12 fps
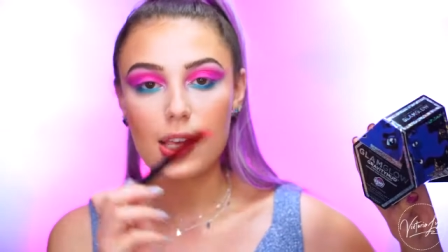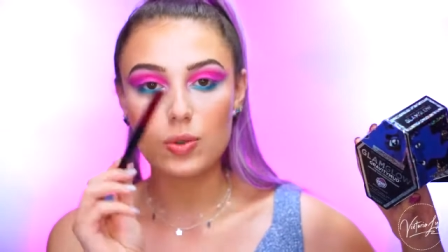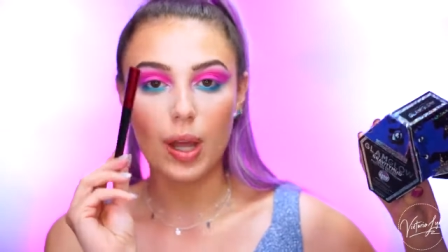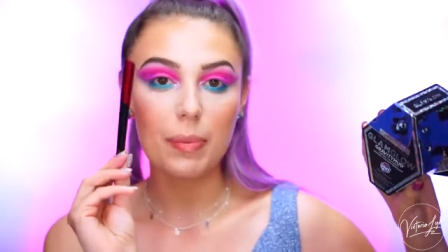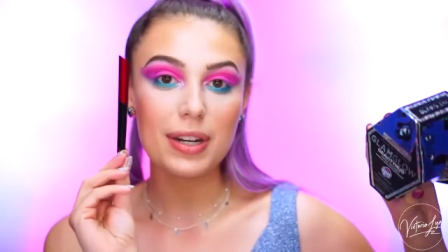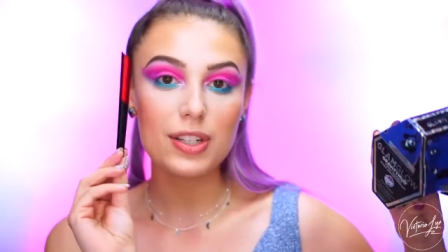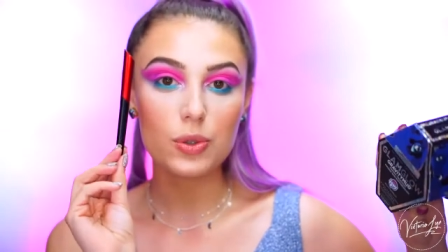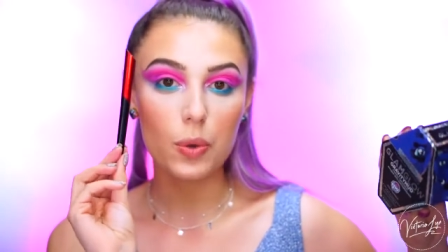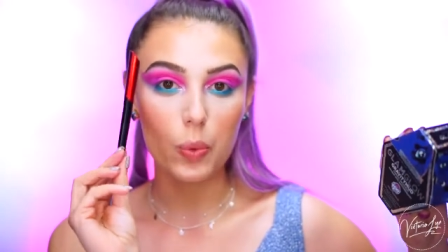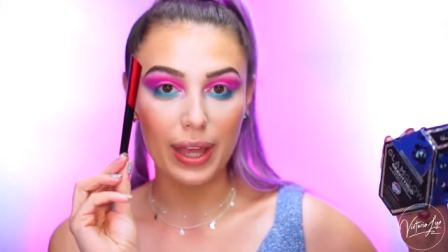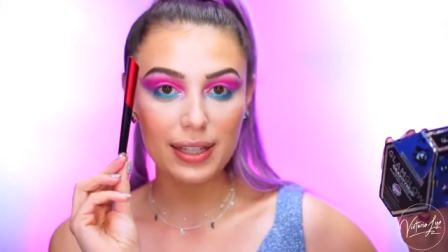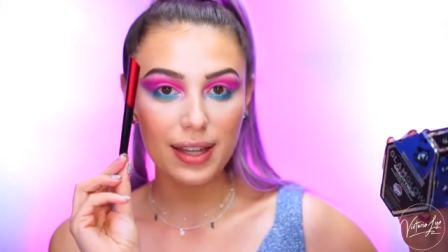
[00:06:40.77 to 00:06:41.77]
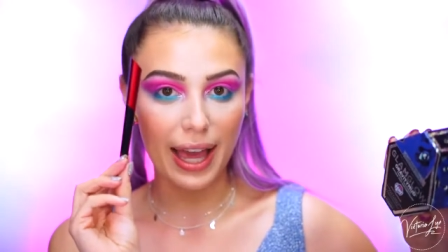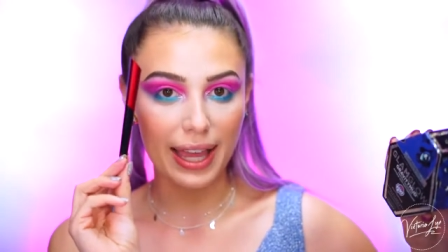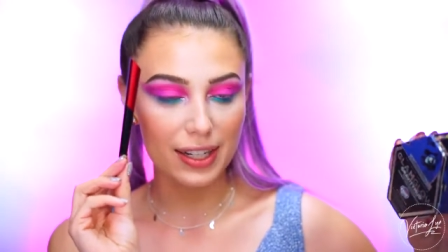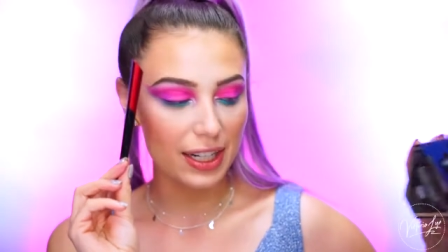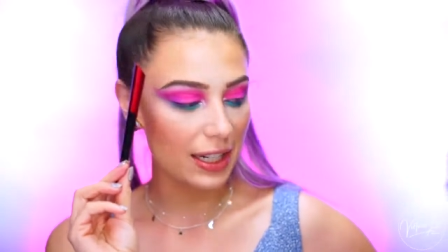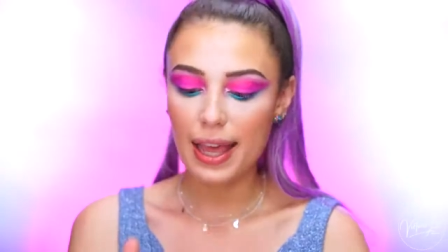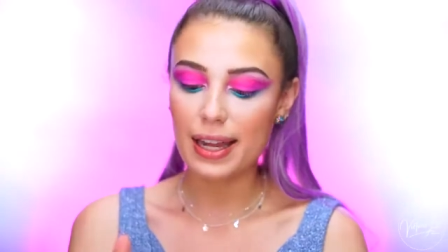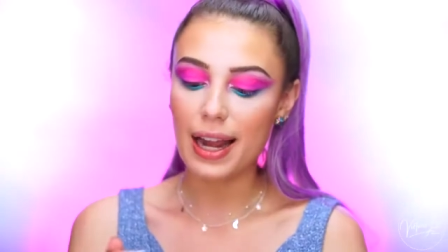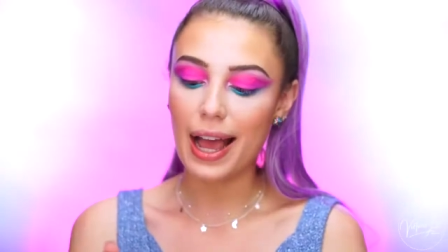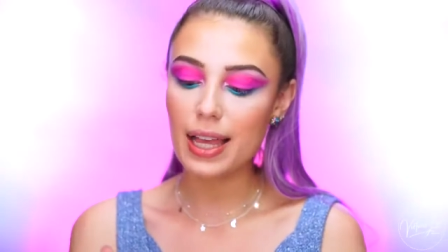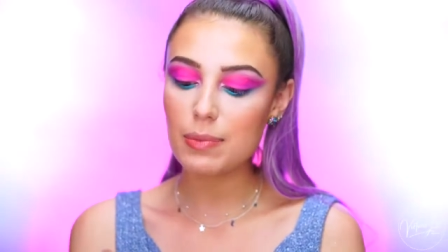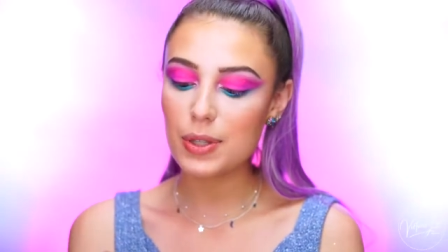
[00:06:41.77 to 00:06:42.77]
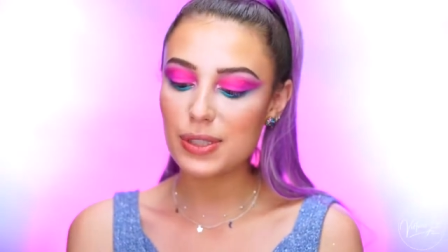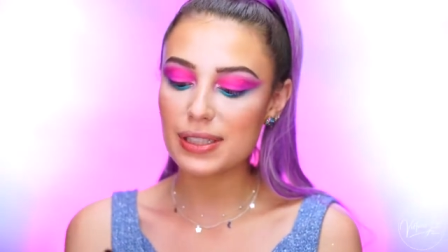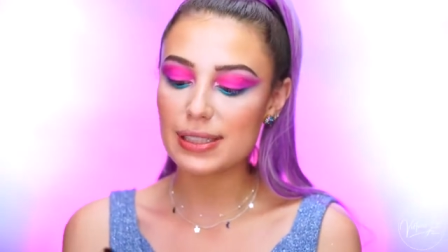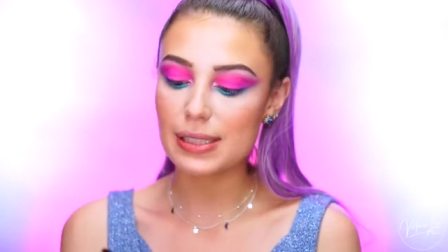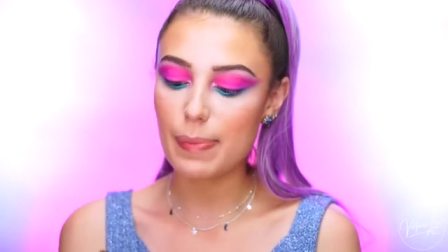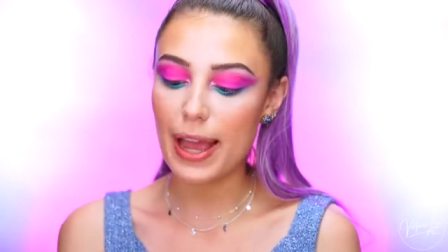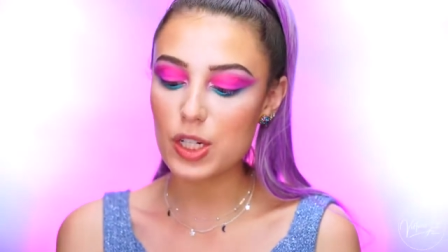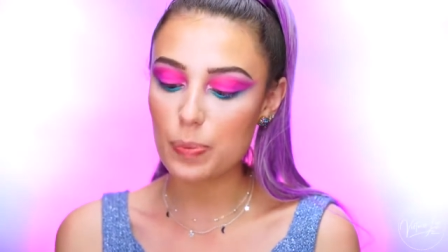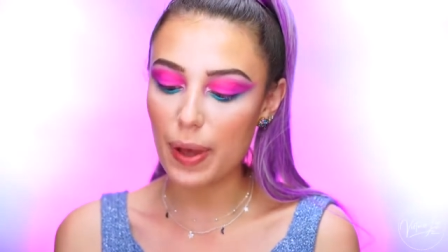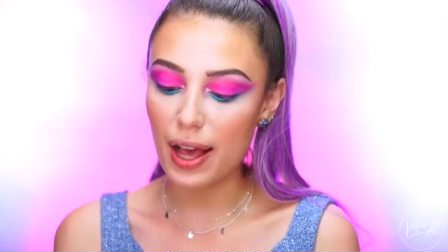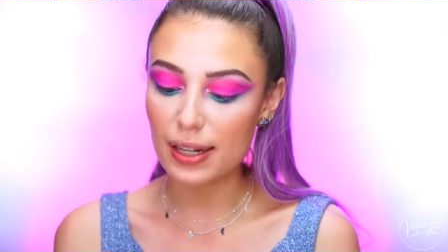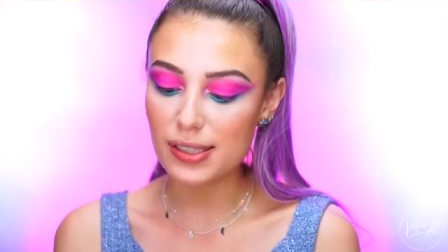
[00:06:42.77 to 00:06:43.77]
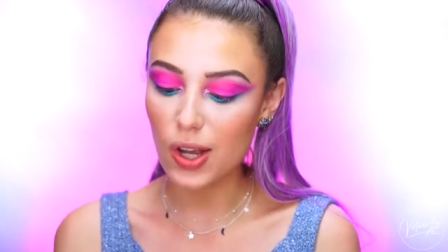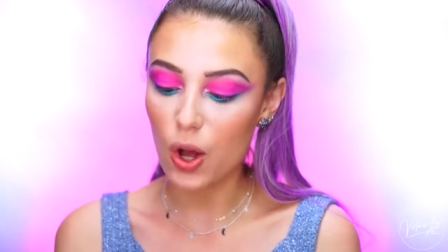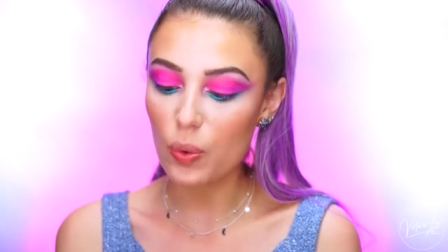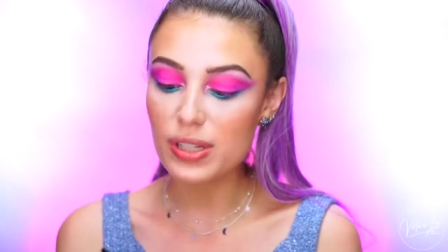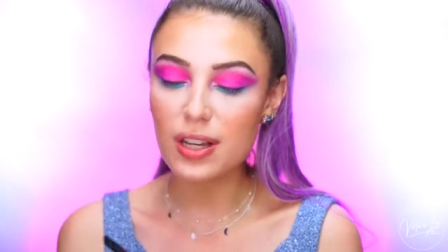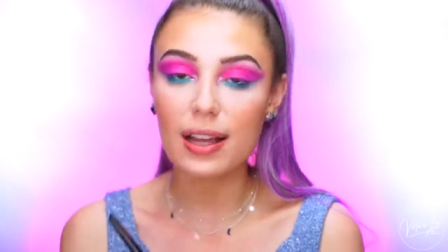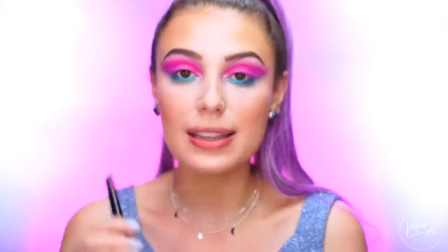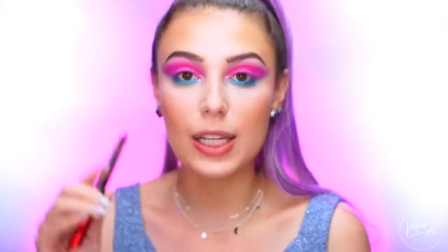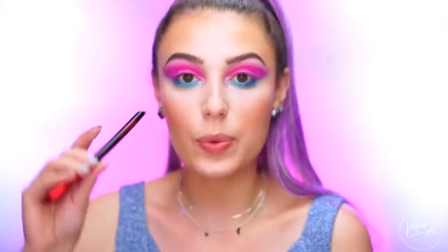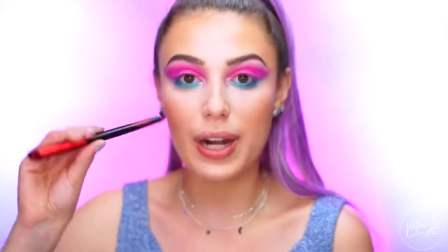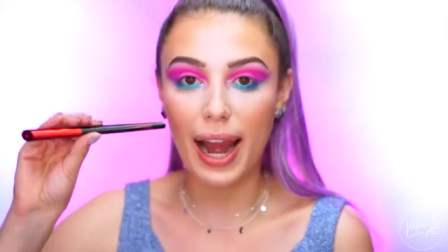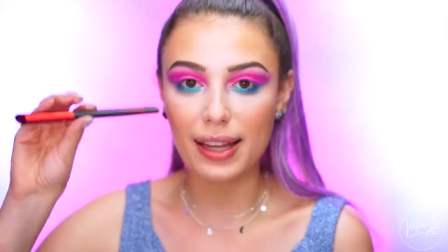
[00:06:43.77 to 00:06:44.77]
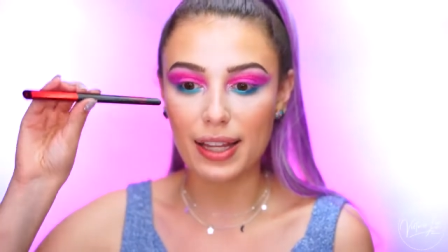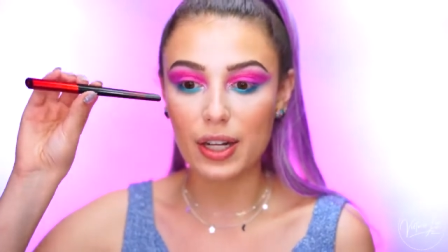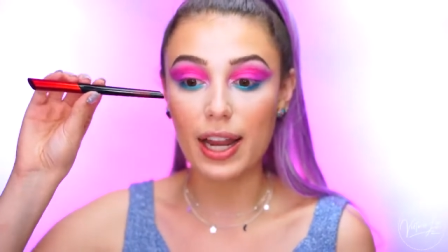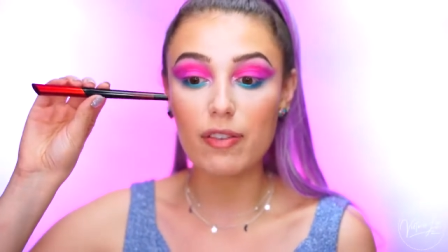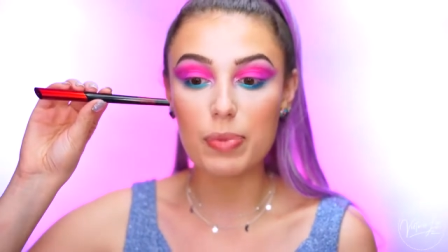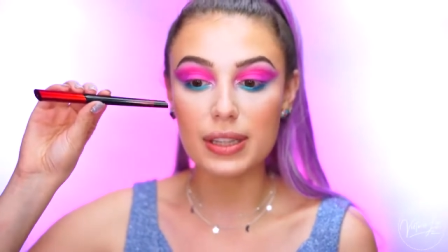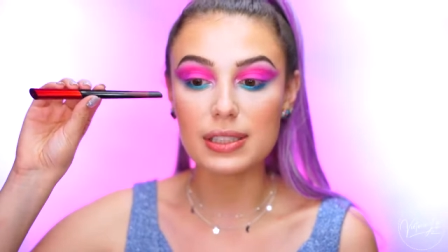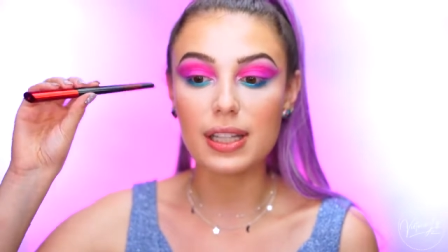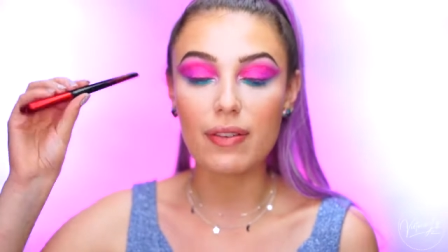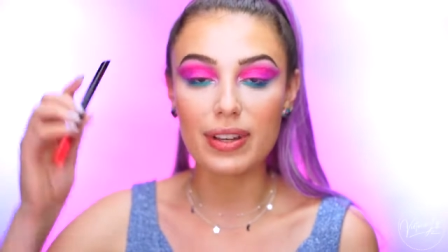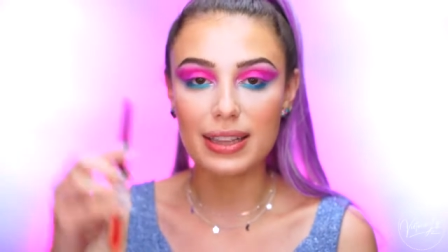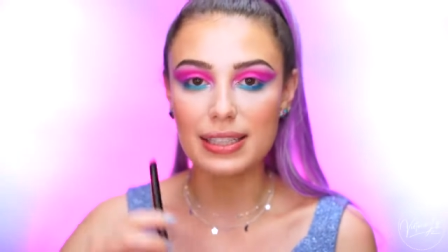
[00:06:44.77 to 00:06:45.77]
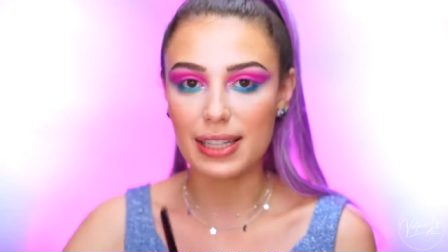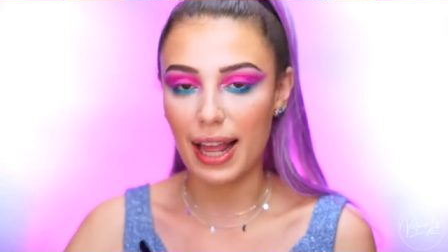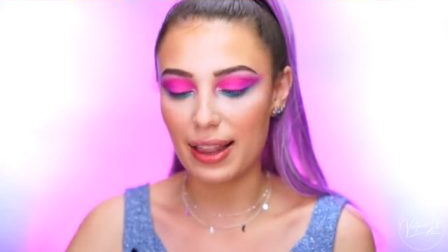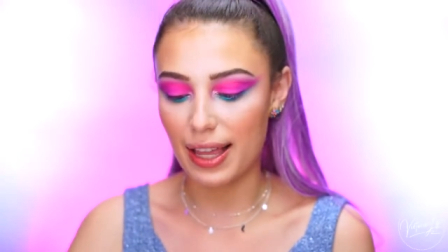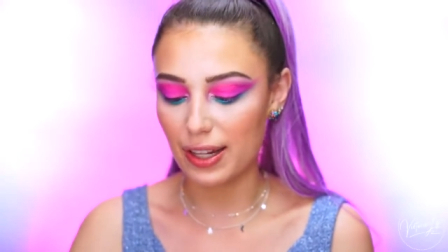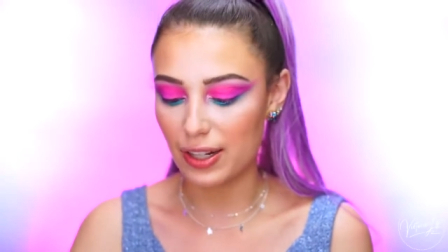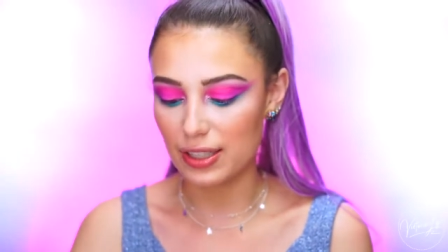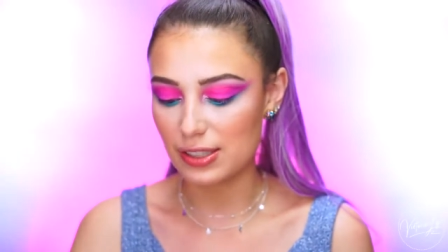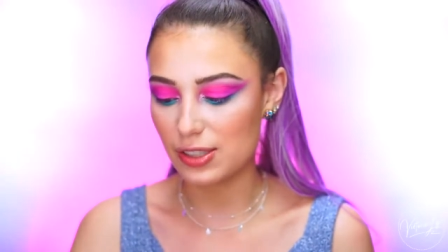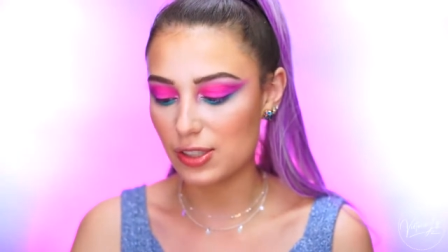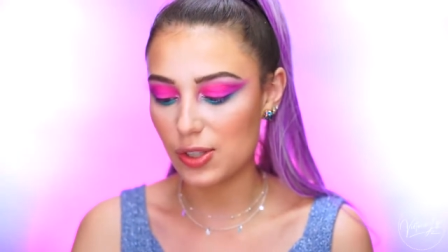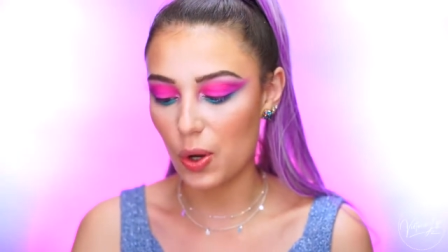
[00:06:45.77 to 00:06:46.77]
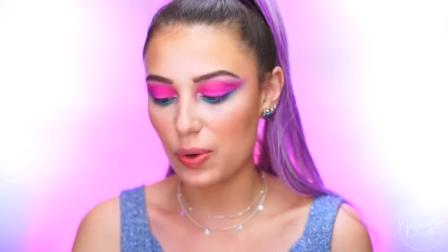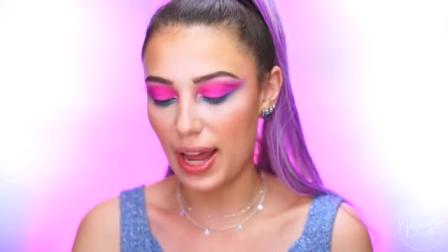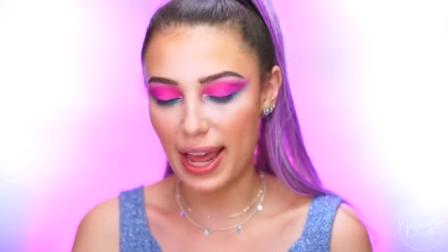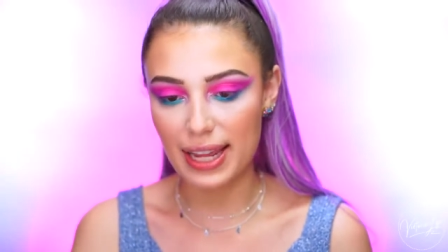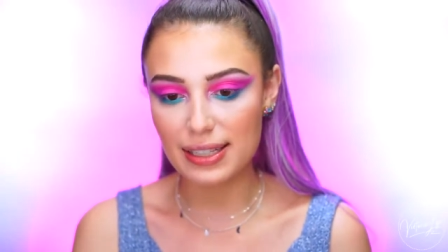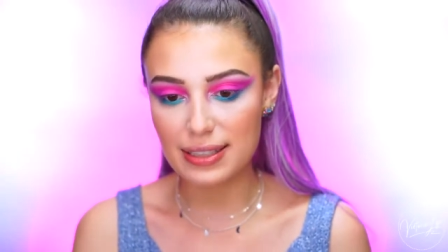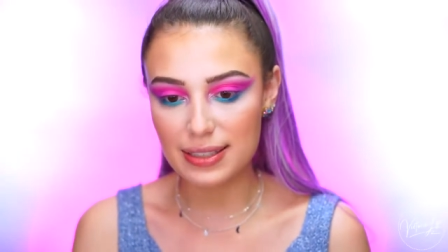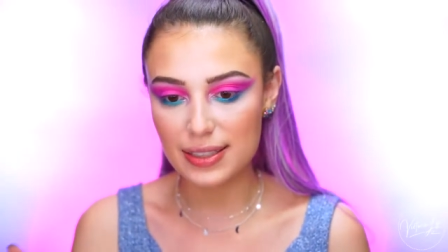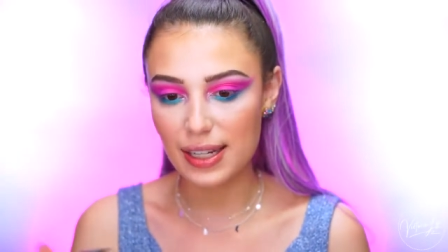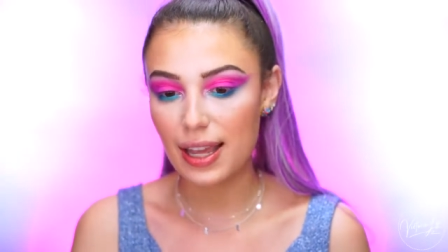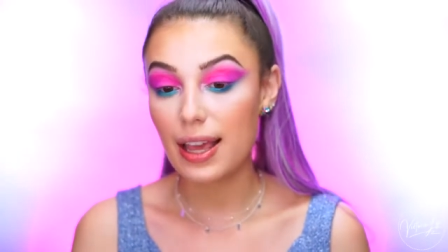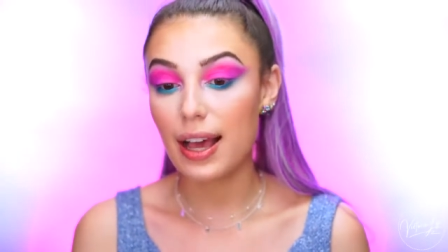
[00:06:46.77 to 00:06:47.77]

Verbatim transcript: So I'm gonna do a wing liner and I am using the Smashbox Always On Liquid Eyeliner. I have been loving this eyeliner, it is so nice.